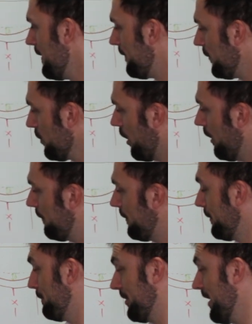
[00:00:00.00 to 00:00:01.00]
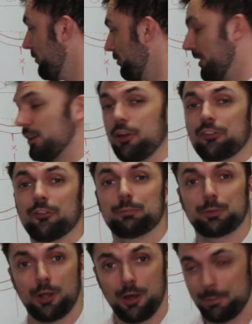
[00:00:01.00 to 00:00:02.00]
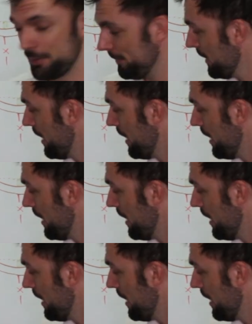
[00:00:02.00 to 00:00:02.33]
if you got potentially a loss of prop,